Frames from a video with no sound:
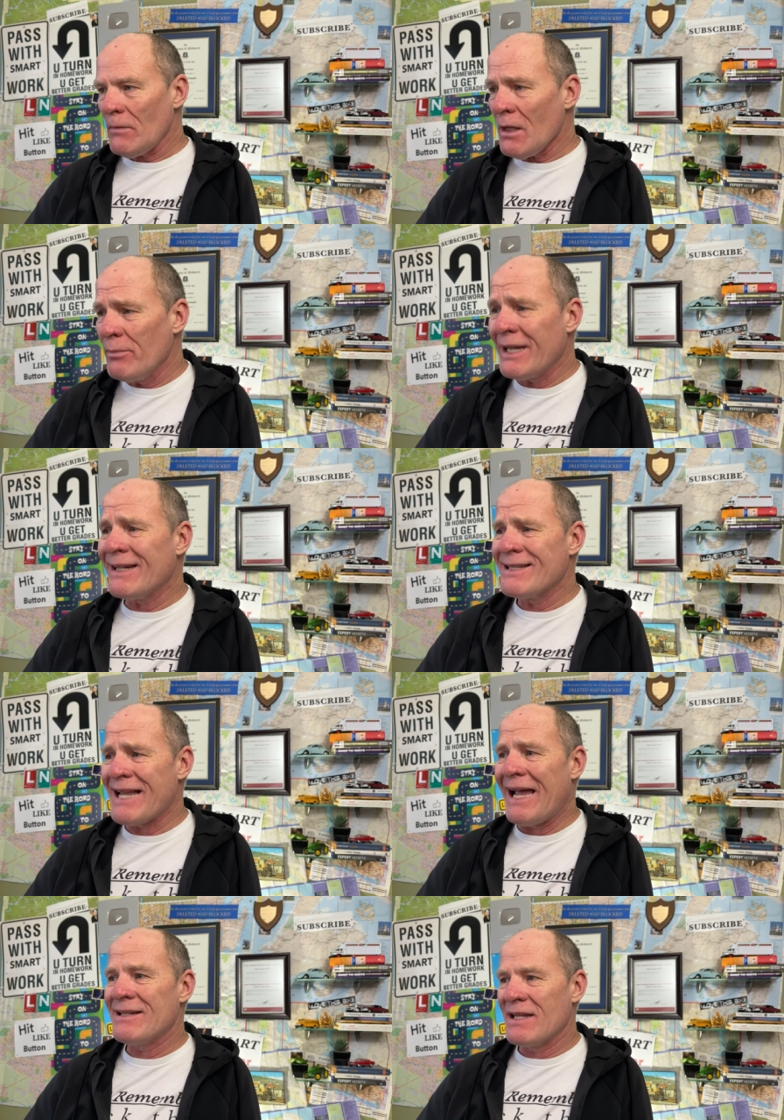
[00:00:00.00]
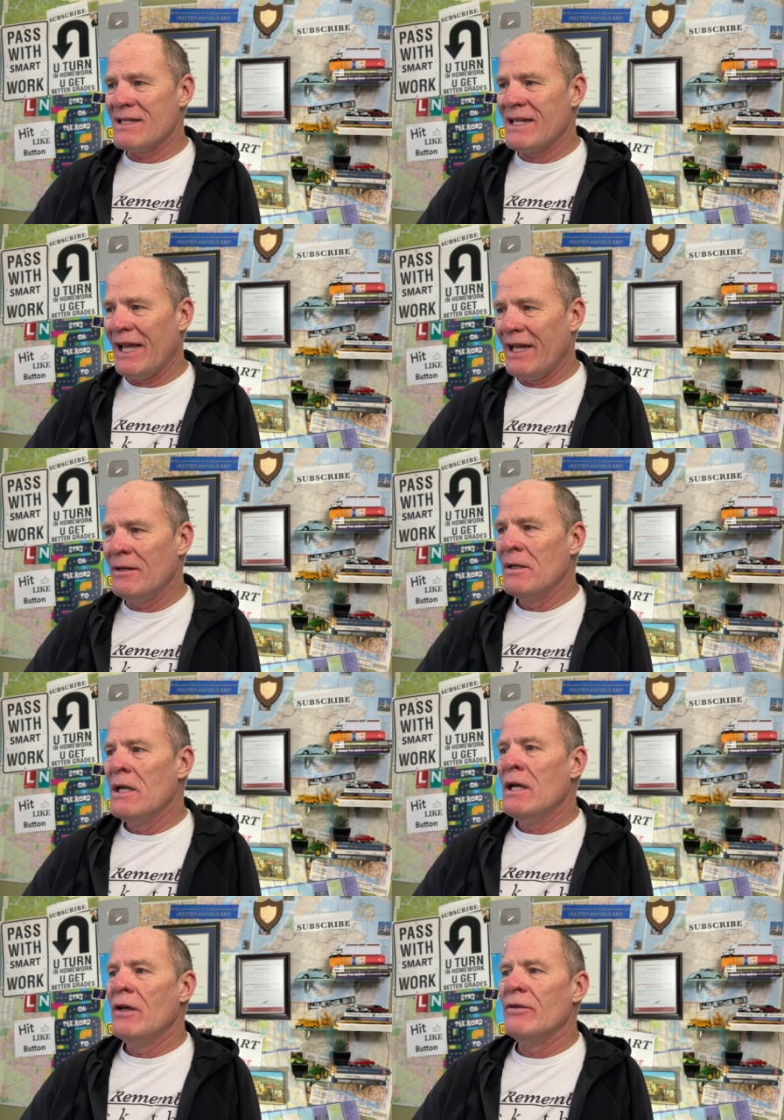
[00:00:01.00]
because as I said,
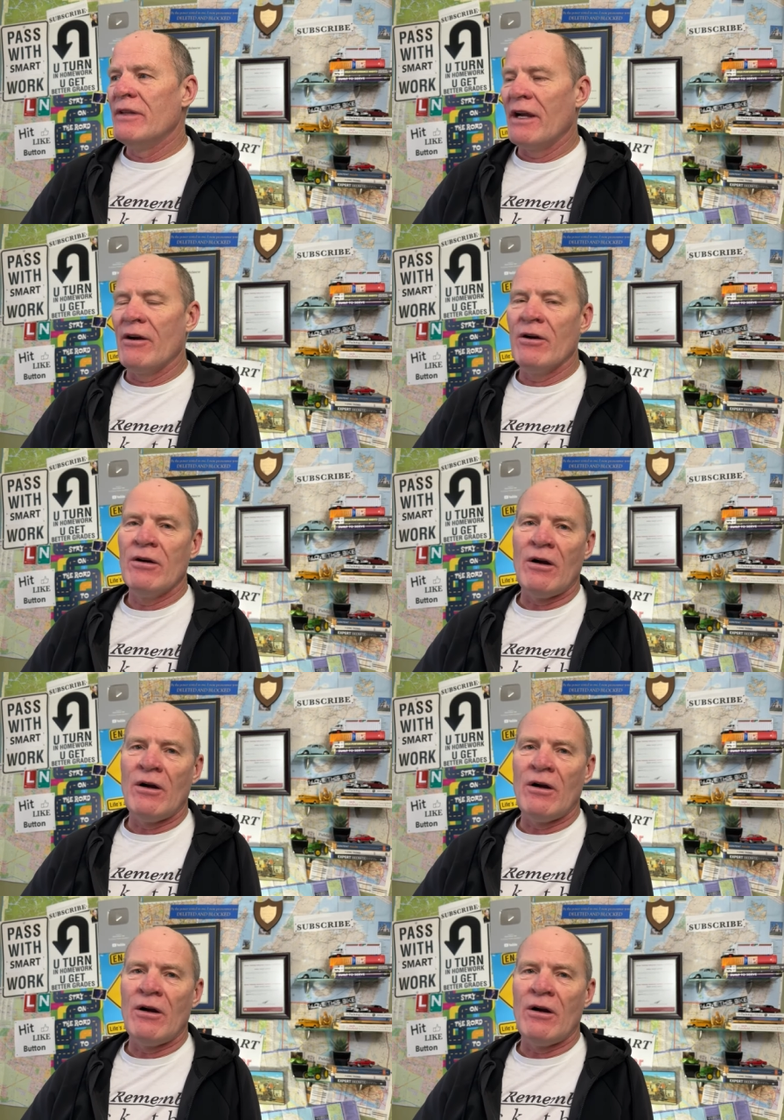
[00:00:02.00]
there are